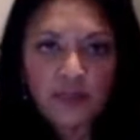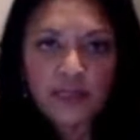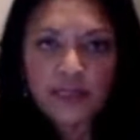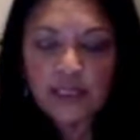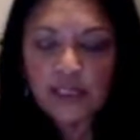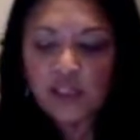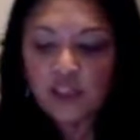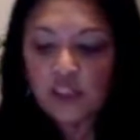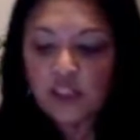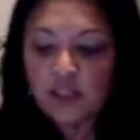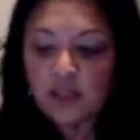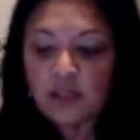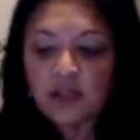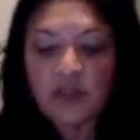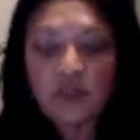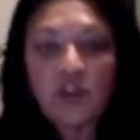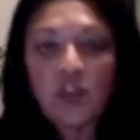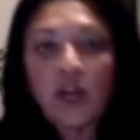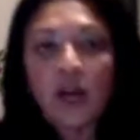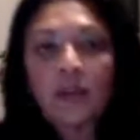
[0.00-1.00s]
positions.
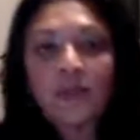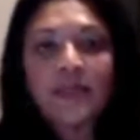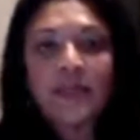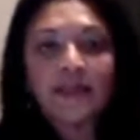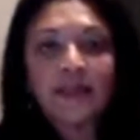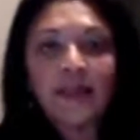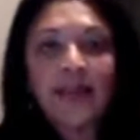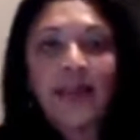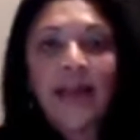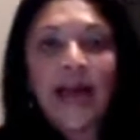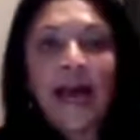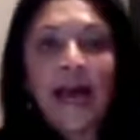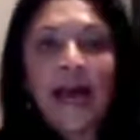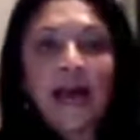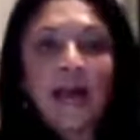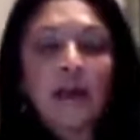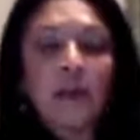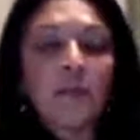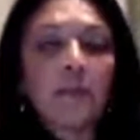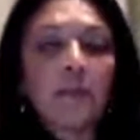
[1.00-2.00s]
The jobs that they
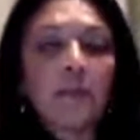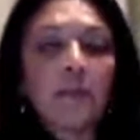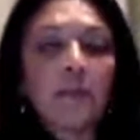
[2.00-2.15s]
had